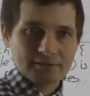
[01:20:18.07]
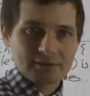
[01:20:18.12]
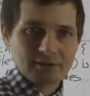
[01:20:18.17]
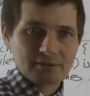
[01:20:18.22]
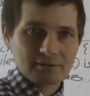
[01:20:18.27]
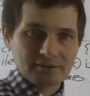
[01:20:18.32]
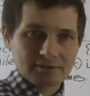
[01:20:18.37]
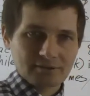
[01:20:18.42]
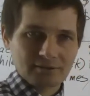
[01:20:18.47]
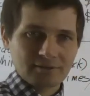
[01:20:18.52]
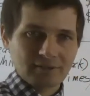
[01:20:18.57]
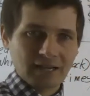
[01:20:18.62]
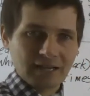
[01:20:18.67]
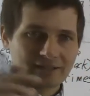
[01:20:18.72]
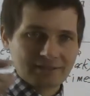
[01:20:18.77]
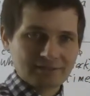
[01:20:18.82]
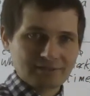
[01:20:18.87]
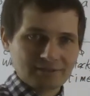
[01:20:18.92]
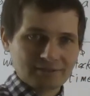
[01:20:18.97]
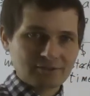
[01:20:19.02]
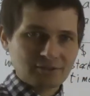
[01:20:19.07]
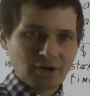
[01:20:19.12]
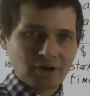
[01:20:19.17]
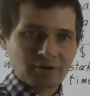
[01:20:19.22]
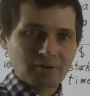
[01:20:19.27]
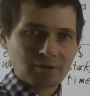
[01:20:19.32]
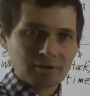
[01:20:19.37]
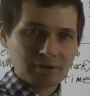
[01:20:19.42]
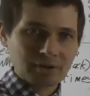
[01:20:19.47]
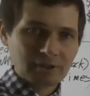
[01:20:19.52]
so that's the
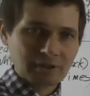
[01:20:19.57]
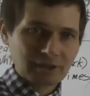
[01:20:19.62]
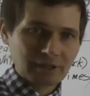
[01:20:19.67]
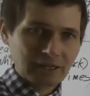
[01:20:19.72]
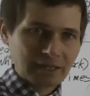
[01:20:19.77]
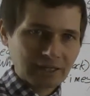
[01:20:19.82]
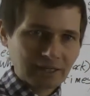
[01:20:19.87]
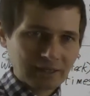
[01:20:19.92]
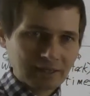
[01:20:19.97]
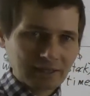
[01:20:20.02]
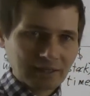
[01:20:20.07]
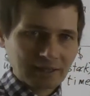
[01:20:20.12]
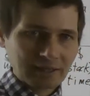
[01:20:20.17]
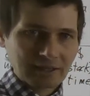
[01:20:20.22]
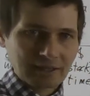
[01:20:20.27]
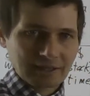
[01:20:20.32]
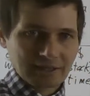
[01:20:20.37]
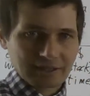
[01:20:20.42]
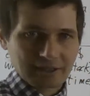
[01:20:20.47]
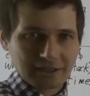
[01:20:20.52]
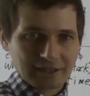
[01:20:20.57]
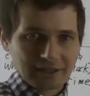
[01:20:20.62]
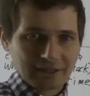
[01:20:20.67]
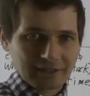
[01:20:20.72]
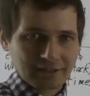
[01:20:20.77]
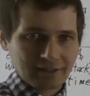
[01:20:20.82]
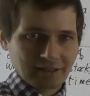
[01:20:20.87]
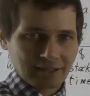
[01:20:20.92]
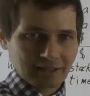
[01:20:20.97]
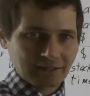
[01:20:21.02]
general
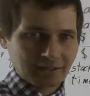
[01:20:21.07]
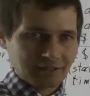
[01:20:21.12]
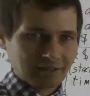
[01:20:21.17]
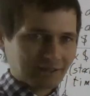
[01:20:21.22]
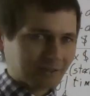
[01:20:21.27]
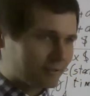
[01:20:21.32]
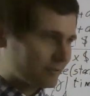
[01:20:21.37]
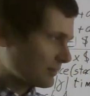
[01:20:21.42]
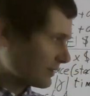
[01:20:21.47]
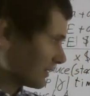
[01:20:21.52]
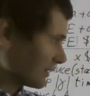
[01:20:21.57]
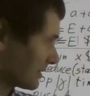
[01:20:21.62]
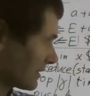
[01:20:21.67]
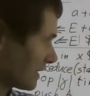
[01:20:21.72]
thing of